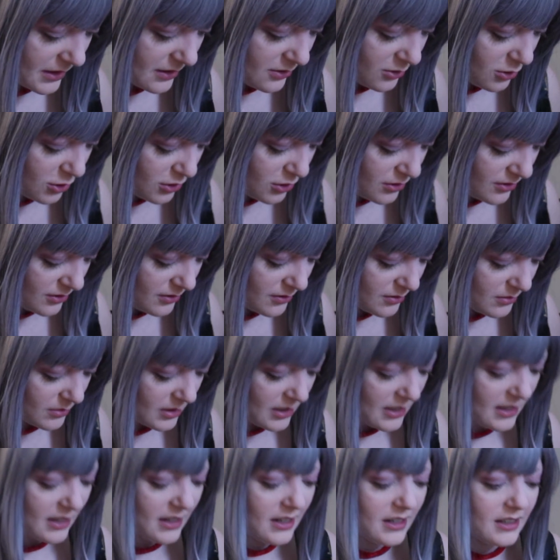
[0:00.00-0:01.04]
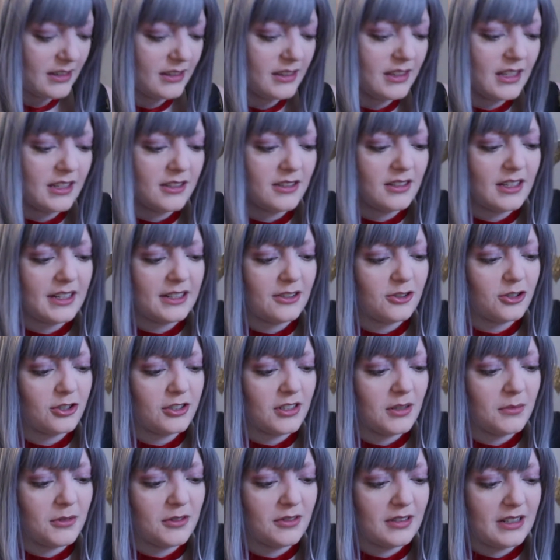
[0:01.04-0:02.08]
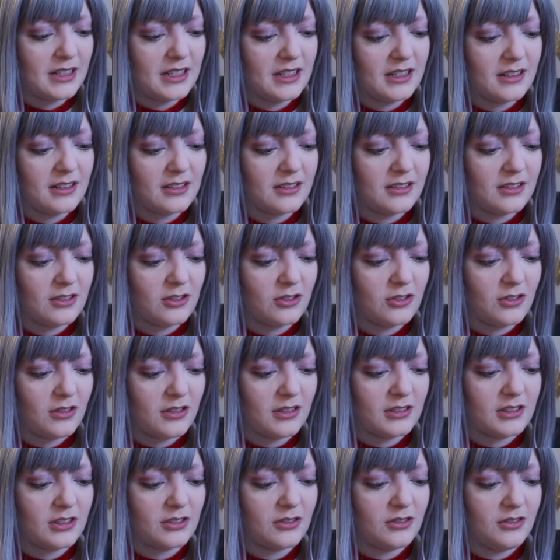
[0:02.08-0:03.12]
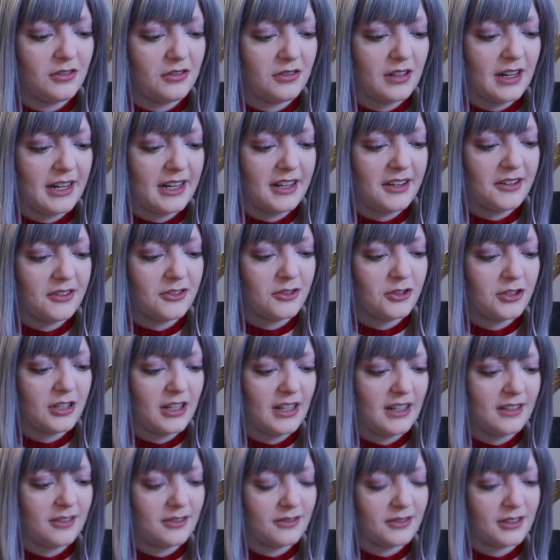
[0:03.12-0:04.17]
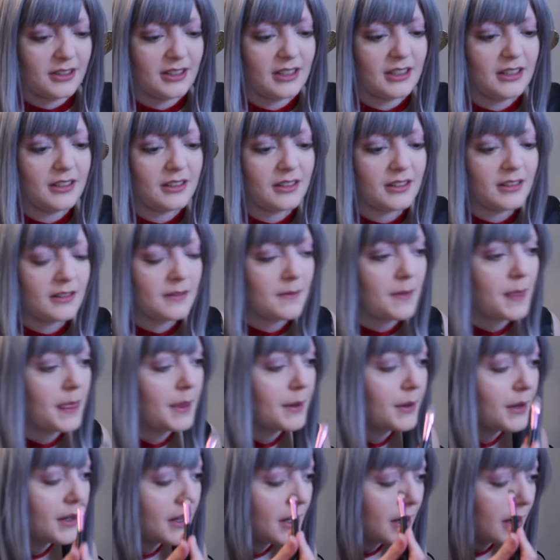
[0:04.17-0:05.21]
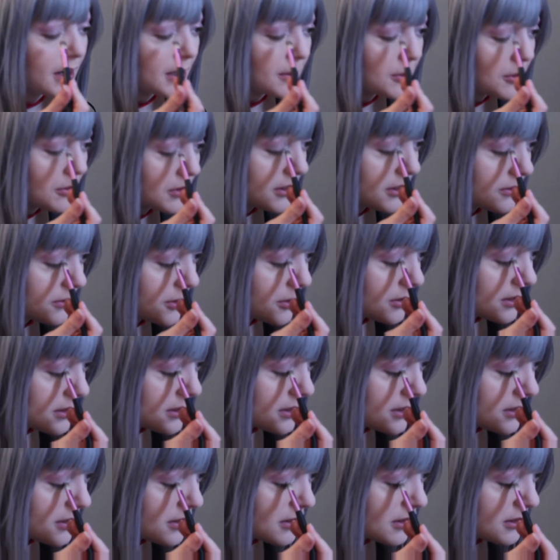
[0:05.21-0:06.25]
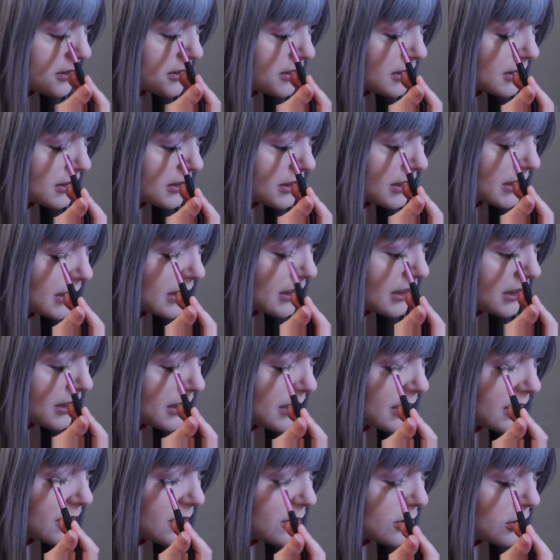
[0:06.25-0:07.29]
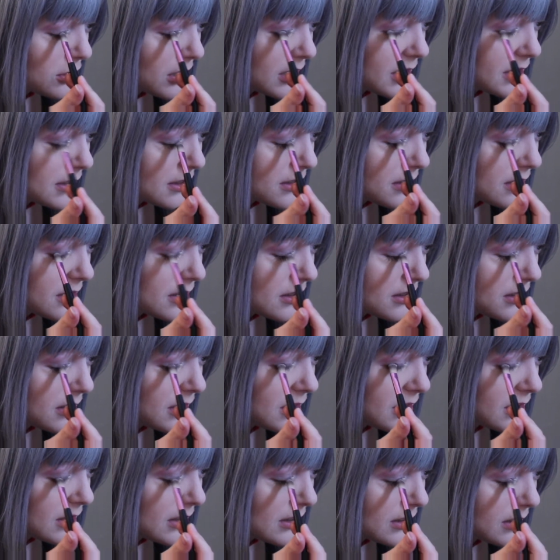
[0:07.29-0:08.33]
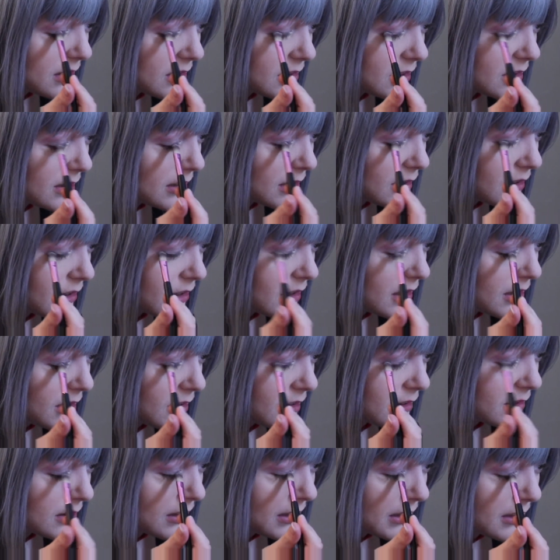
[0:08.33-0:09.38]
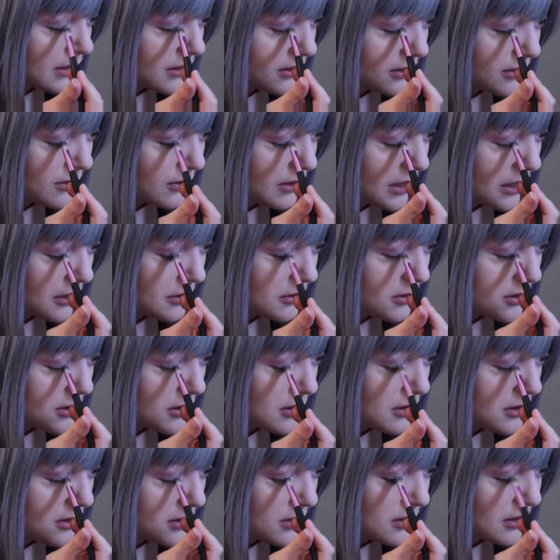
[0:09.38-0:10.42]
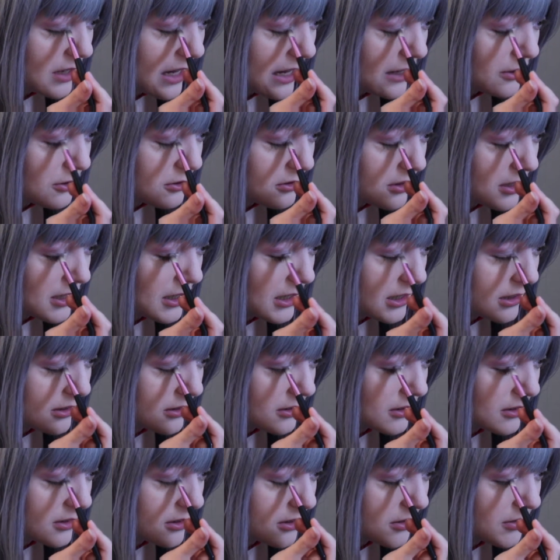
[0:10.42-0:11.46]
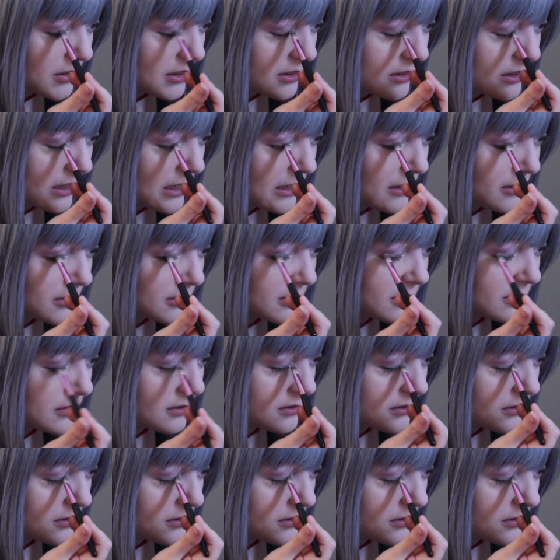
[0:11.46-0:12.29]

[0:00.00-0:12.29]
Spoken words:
into this like shimmery dark gray shade over here, and I'm to focus this along like just the like around the lash line going down.